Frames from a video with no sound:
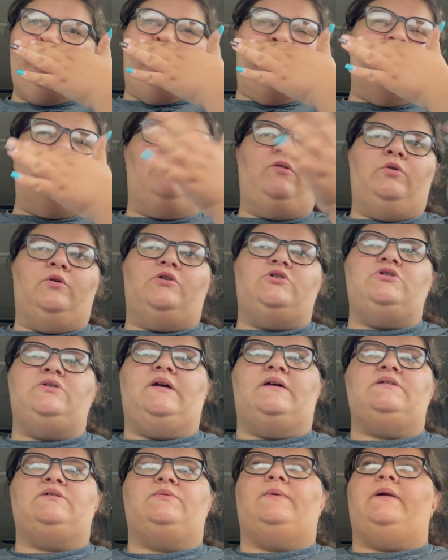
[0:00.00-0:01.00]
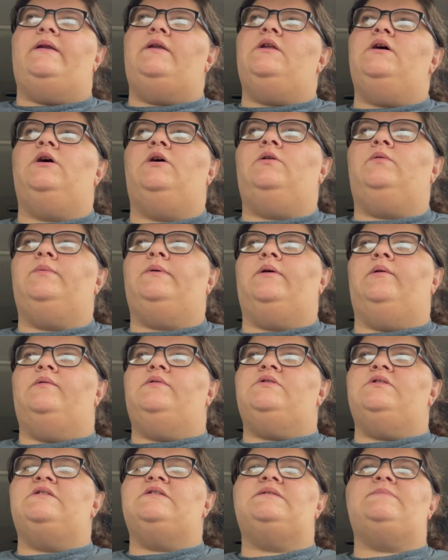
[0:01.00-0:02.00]
Of course, you guys already know we're going
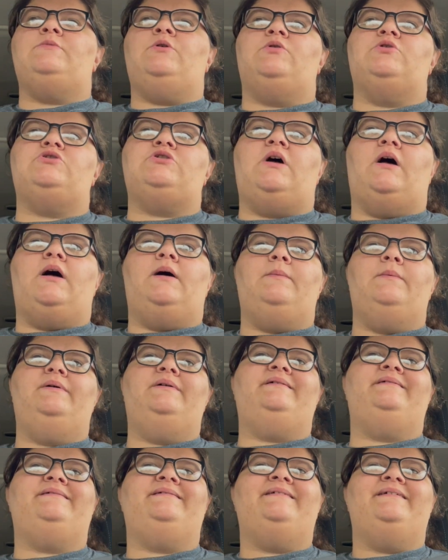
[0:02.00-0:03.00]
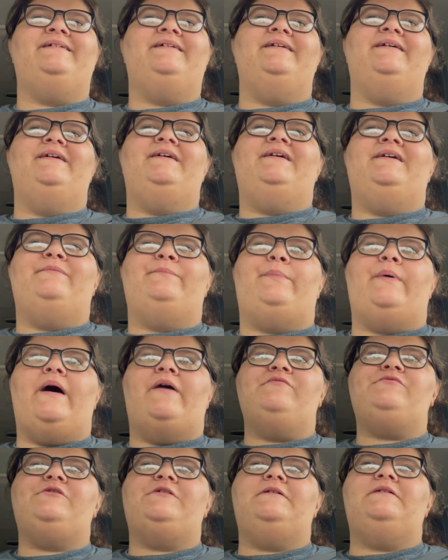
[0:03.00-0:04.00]
to the smoke shop. But
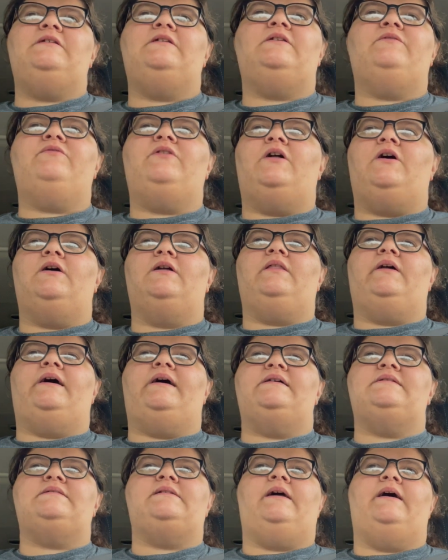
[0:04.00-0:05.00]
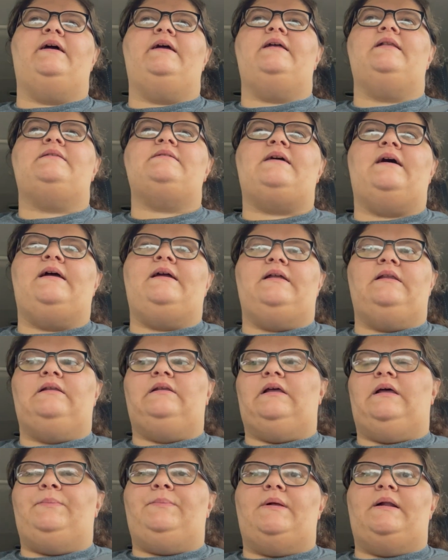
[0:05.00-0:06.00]
after I ended the vlog last night, I ended
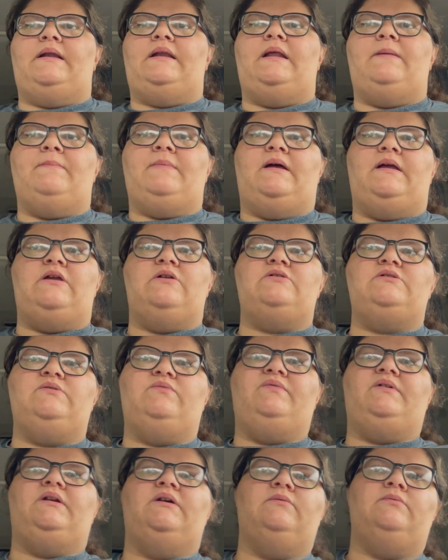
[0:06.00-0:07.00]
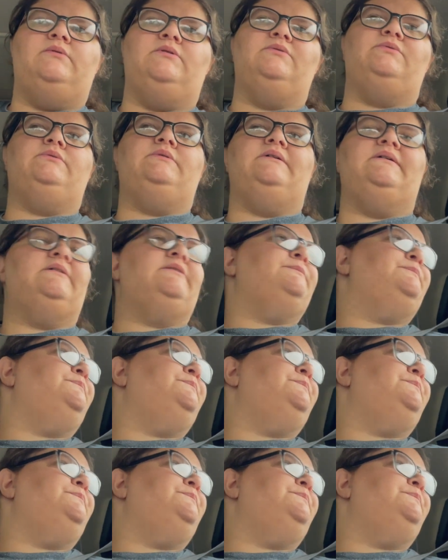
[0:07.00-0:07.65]
up editing my YouTube video real quick.